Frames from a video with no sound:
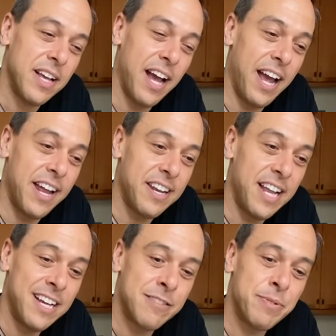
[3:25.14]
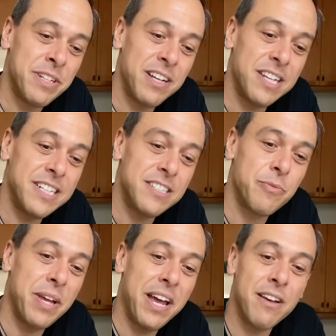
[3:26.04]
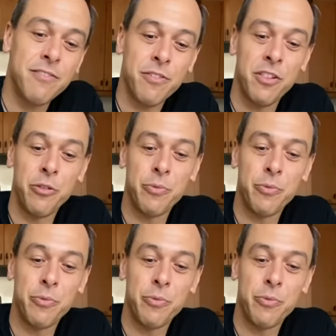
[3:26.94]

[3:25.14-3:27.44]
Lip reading: And last but not least, we have the